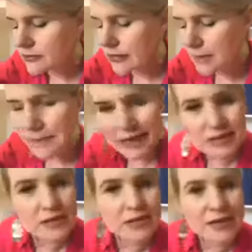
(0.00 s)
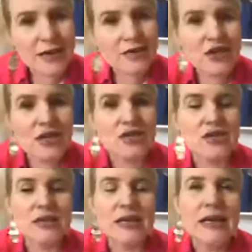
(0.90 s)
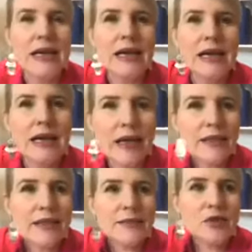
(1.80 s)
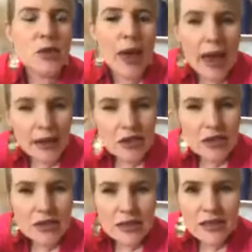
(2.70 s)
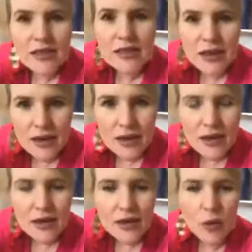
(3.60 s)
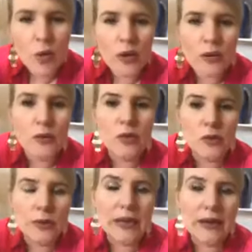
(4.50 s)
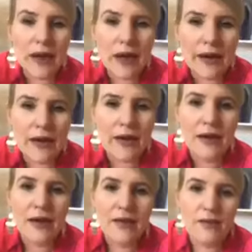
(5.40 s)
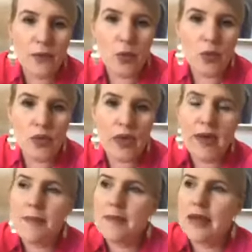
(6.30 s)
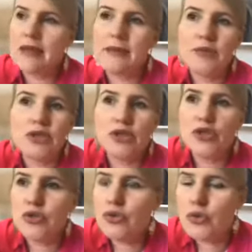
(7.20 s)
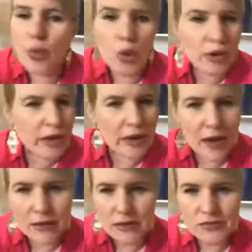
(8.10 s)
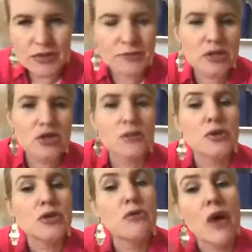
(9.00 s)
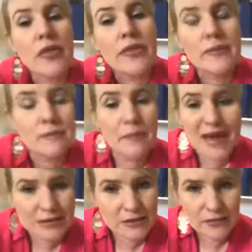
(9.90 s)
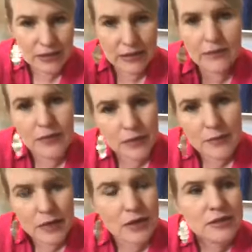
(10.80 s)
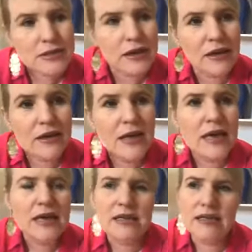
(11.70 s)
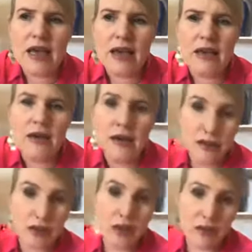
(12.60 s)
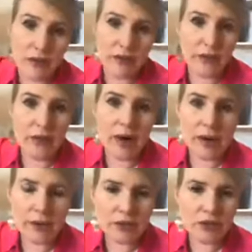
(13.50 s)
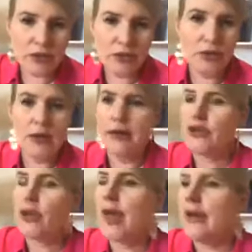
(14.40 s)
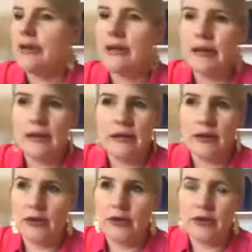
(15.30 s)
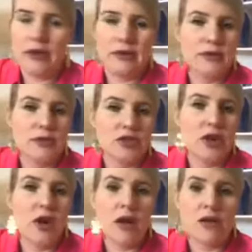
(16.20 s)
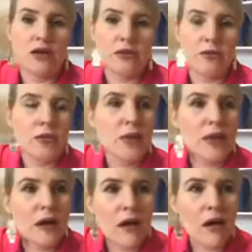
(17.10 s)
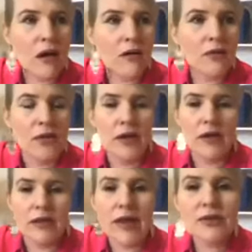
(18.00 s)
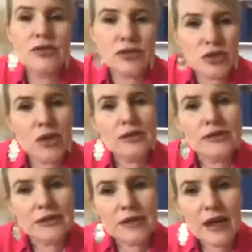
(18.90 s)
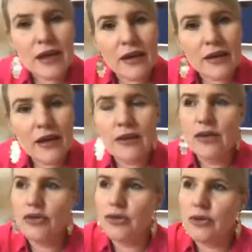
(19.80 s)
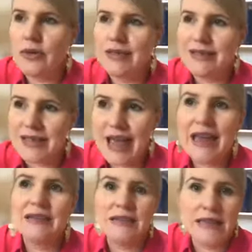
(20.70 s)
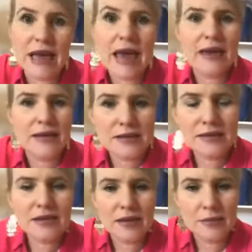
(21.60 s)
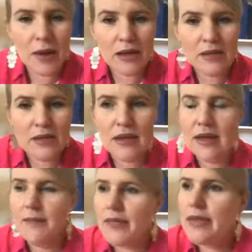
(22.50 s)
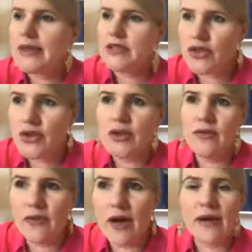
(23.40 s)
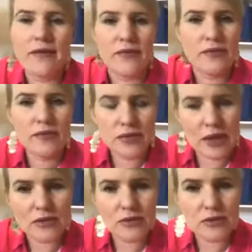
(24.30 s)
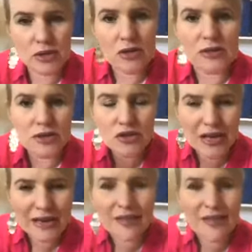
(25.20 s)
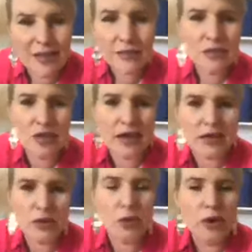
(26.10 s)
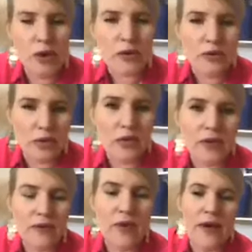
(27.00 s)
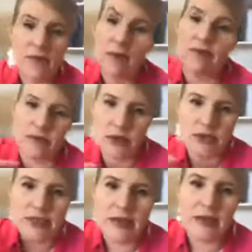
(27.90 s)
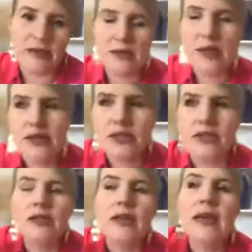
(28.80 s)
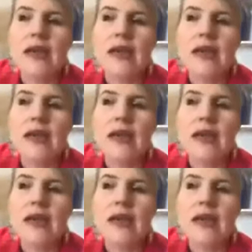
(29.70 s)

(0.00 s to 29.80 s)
Mental state changes. Get them to actually think what it would be like for them, get them to do working out of some description rather than passively giving them the answer. Say, so if you're able to train, and charge $3,500 a day, and you're doing 10 days in a month, then that's $35,000. You're getting them to actually work out the 35, not saying it as I just did.